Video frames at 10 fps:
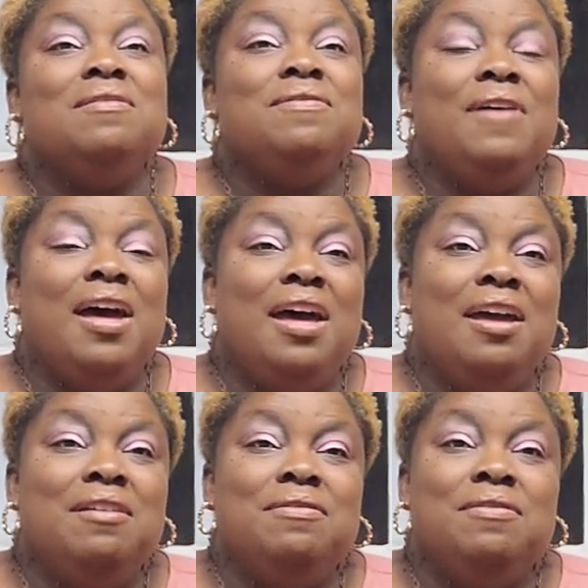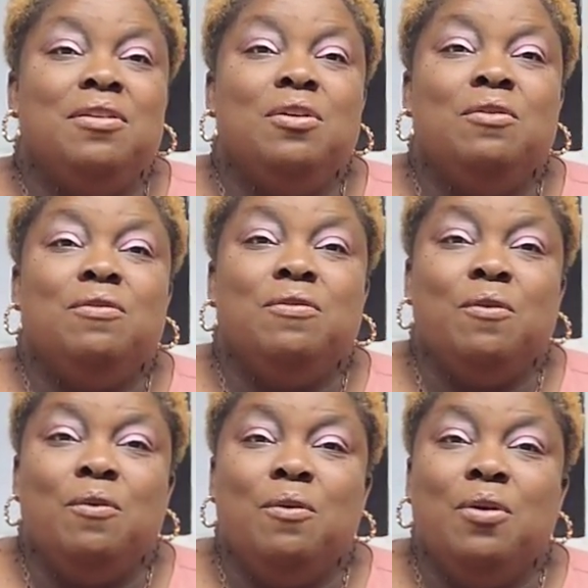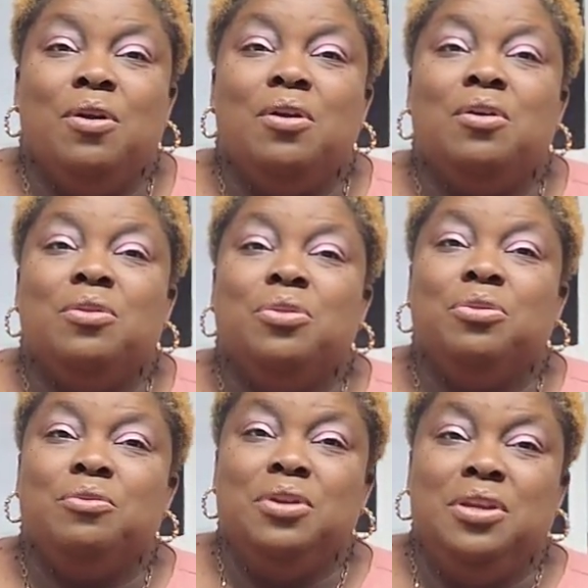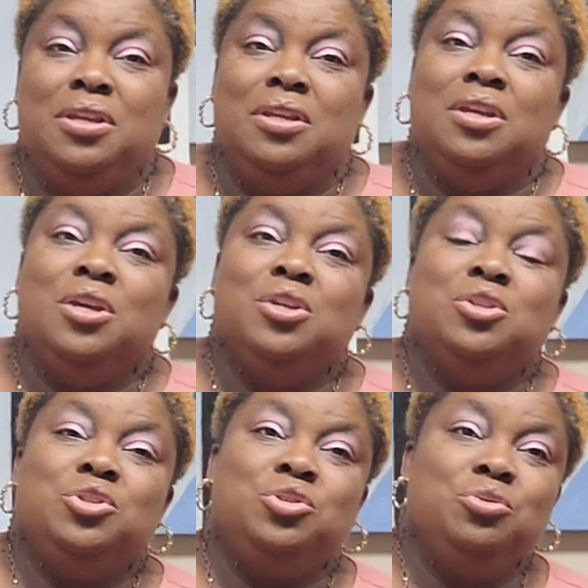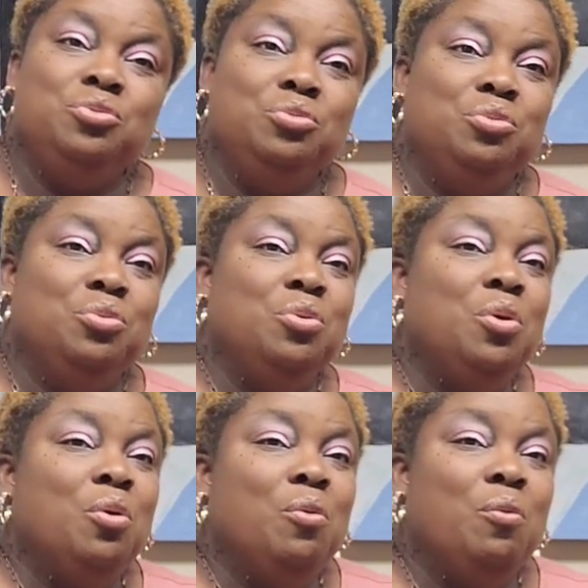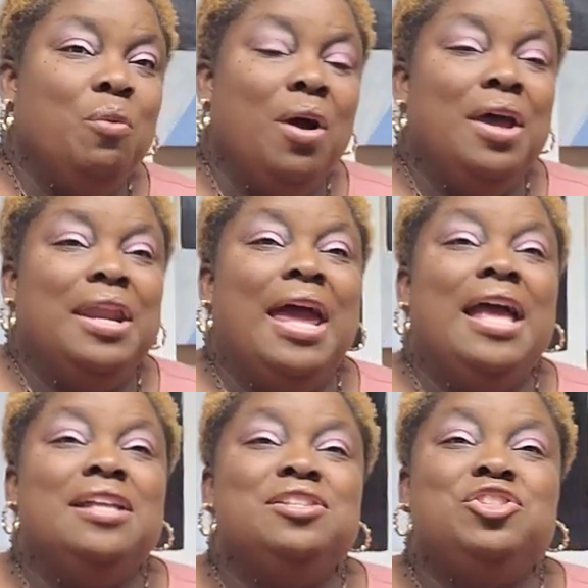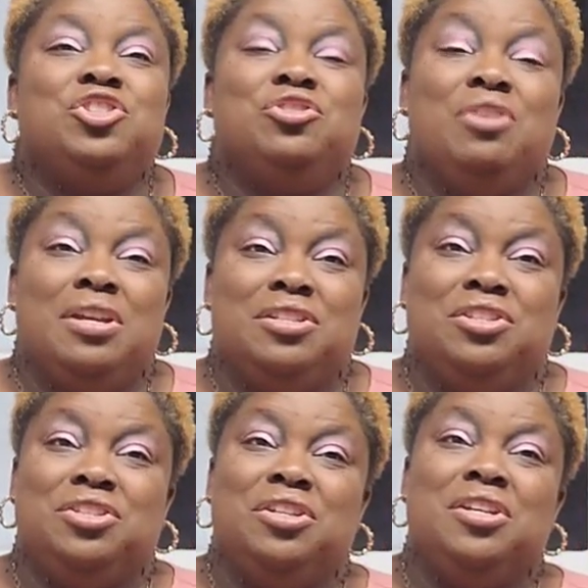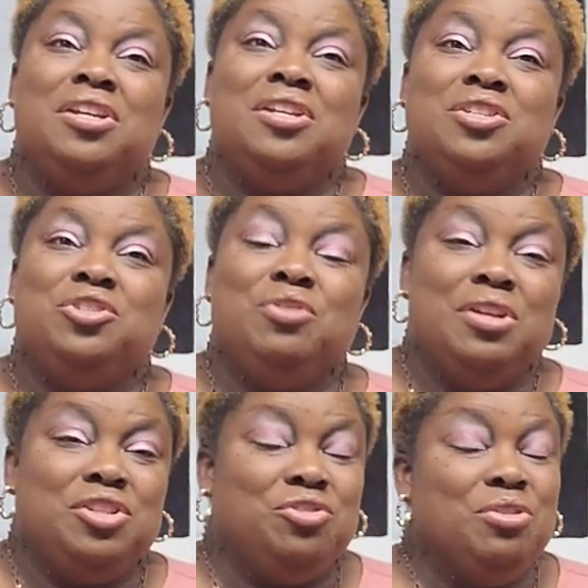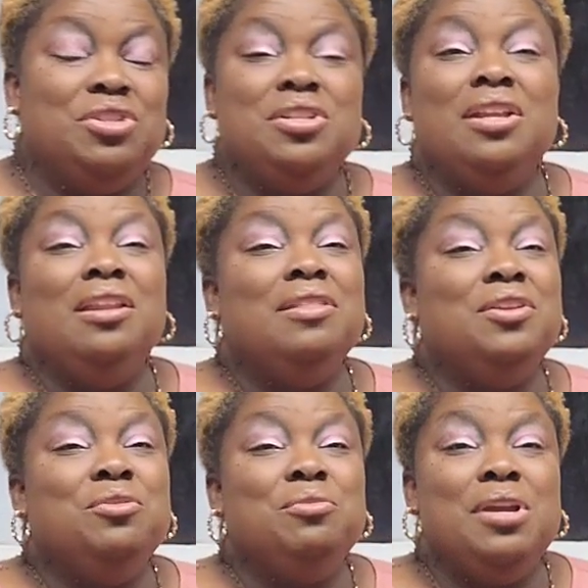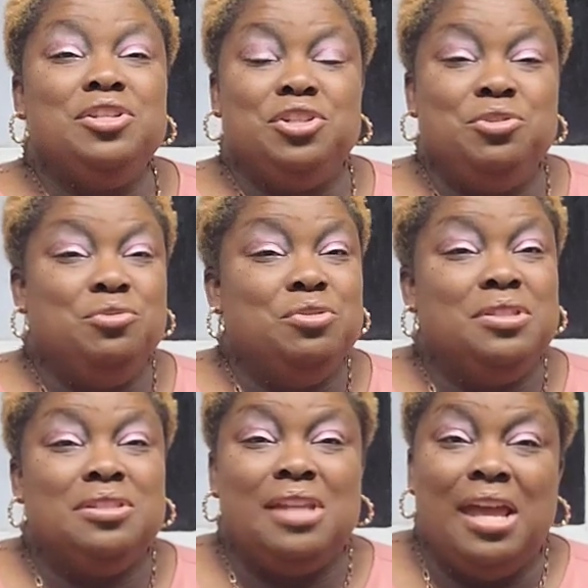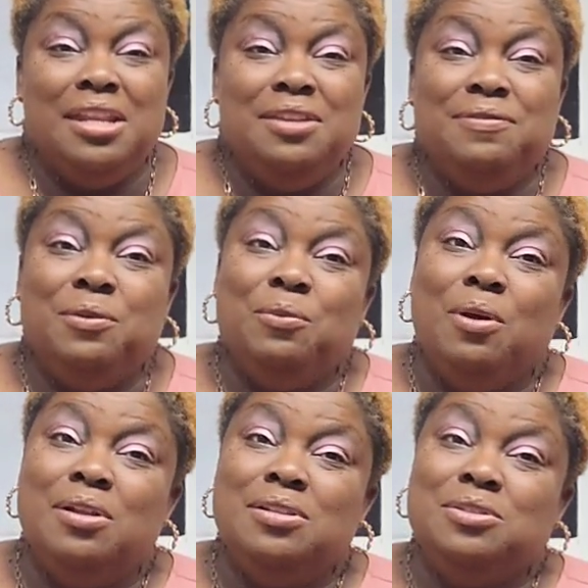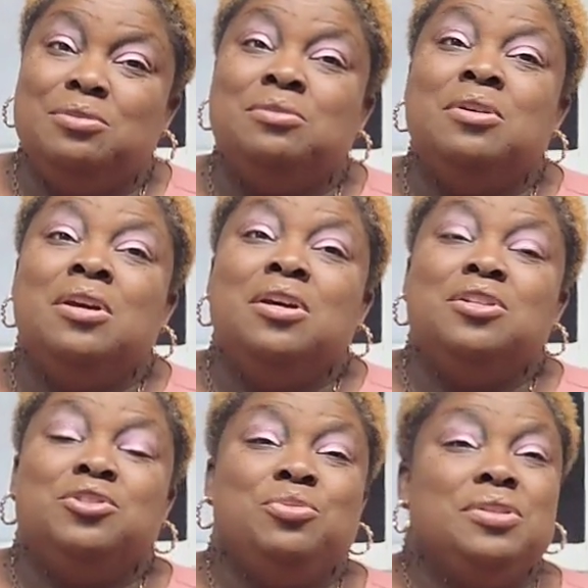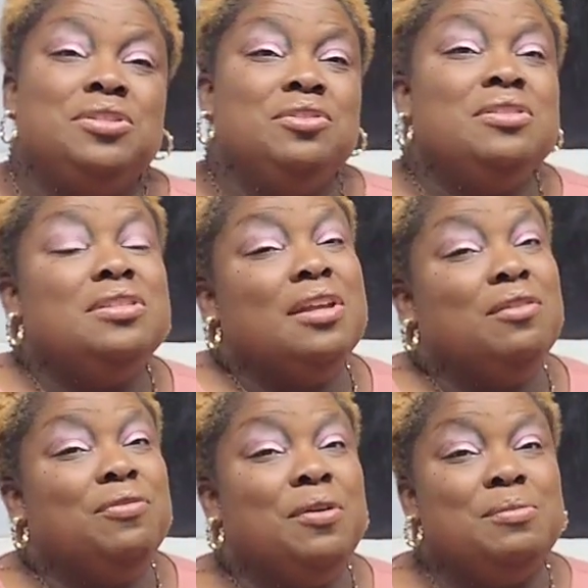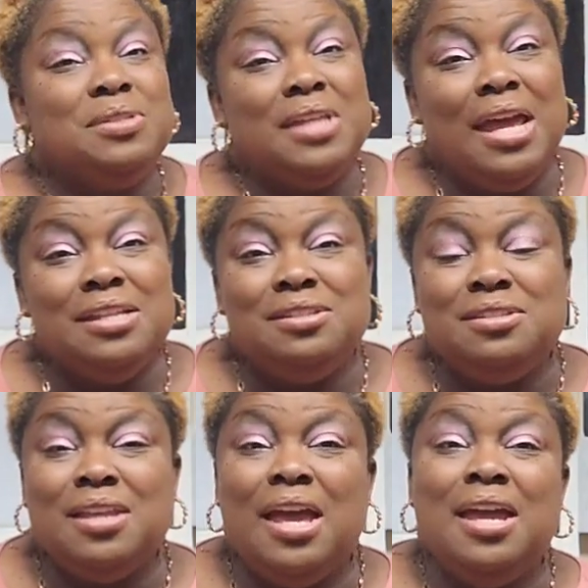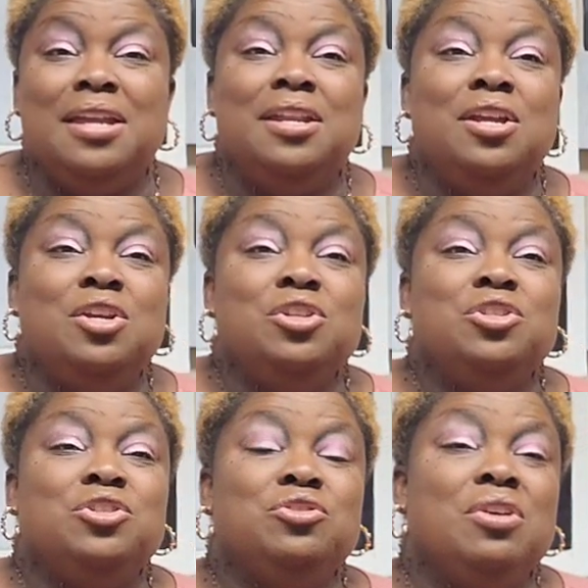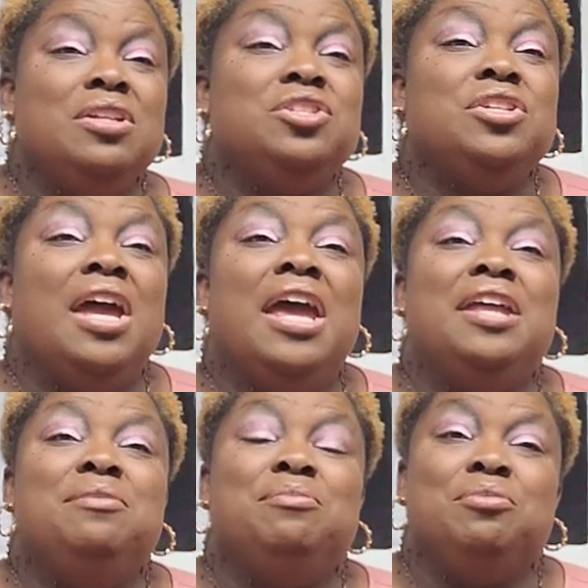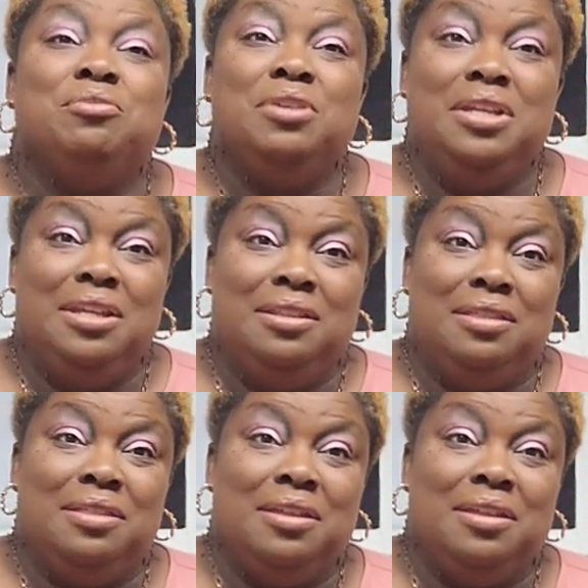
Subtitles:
5, 4, 3, 2, 1, and stretch. Stretch in another direction. You could stand if you want to, twist yourself from side to side, stretch and breathe.